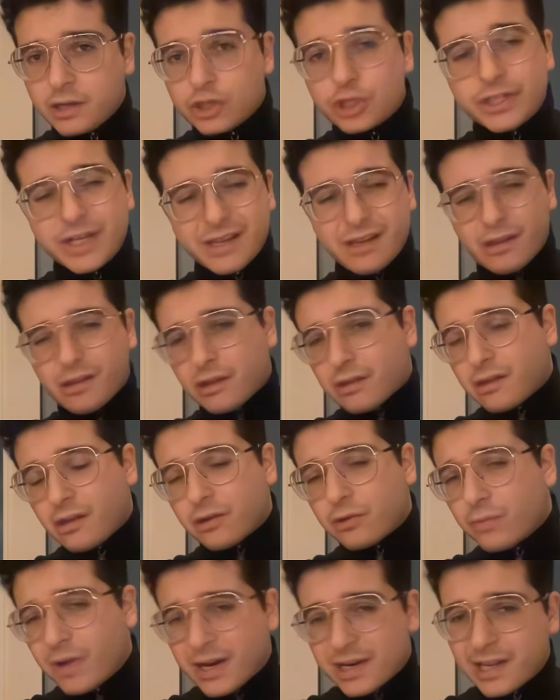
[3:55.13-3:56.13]
Jesus does
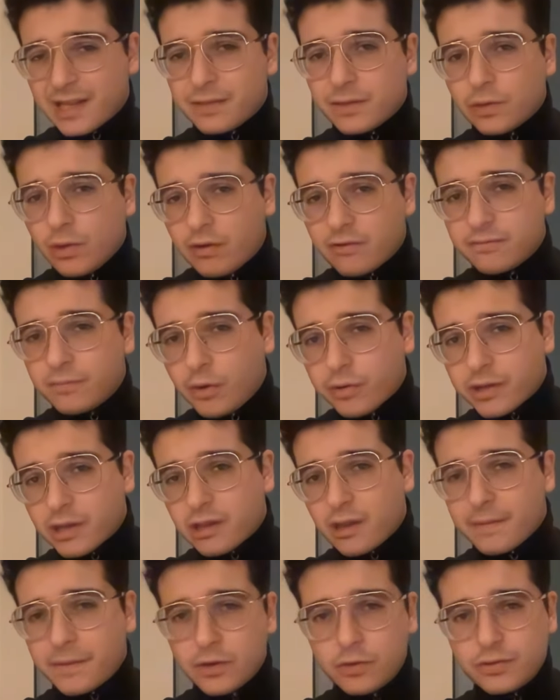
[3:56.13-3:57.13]
not eradicate the law of
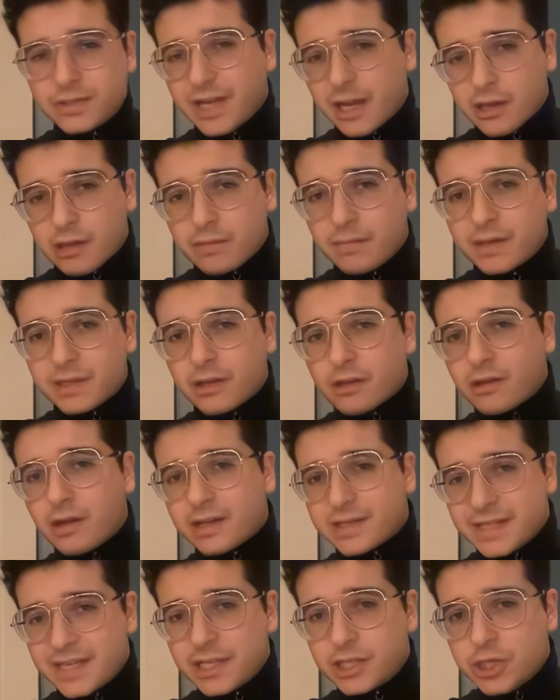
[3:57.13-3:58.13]
Moses, and the New Testament does
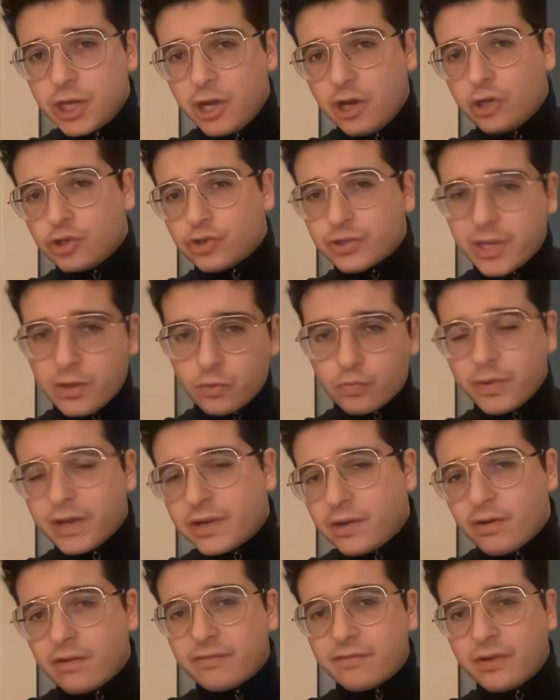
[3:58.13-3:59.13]
not teach to get
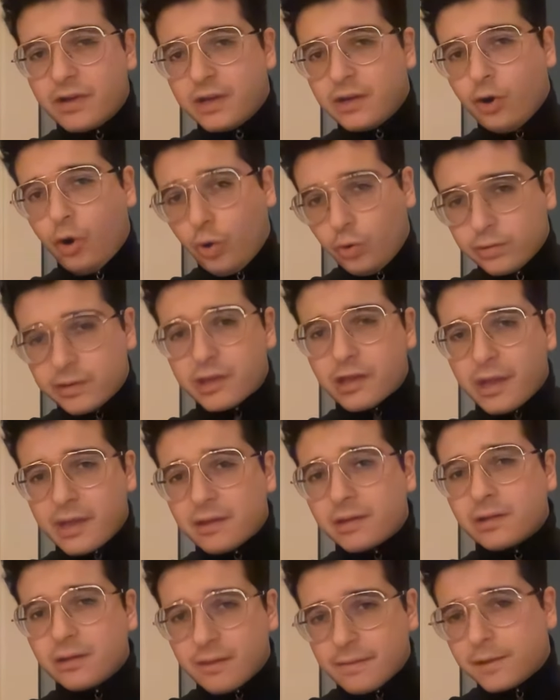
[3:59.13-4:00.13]
rid of
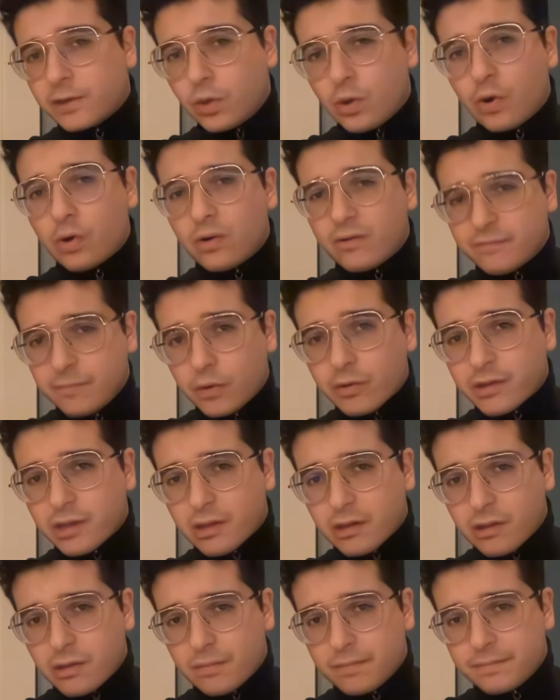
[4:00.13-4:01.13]
wholesale the law of
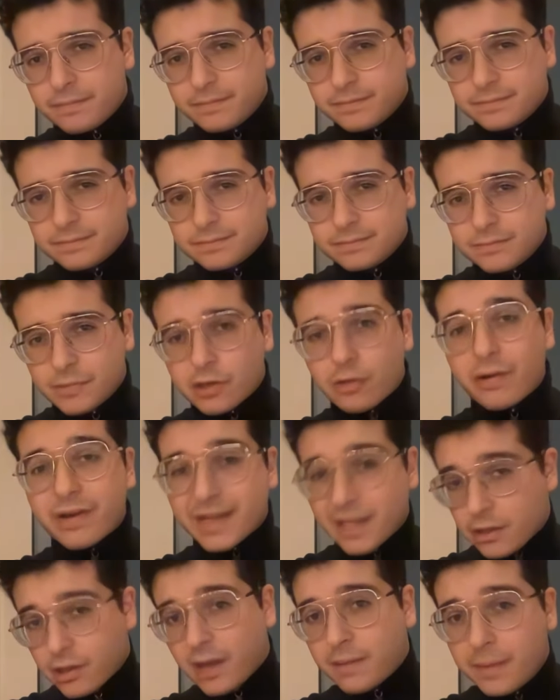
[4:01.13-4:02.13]
Moses. So I
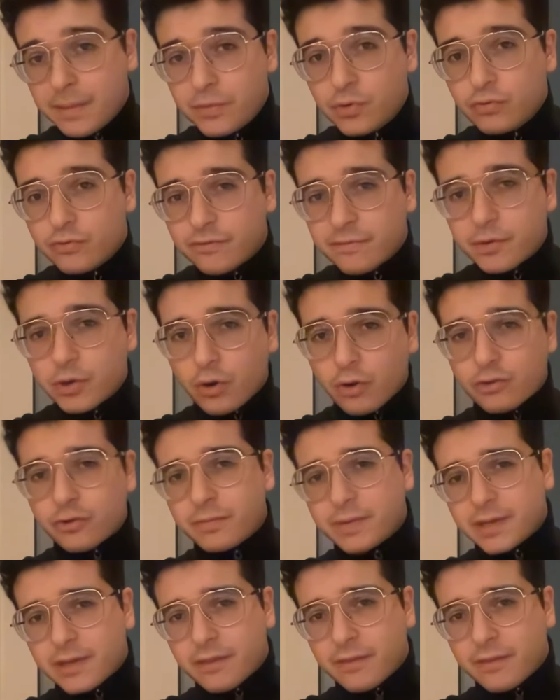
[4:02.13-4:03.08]
guess I'm immune from your argument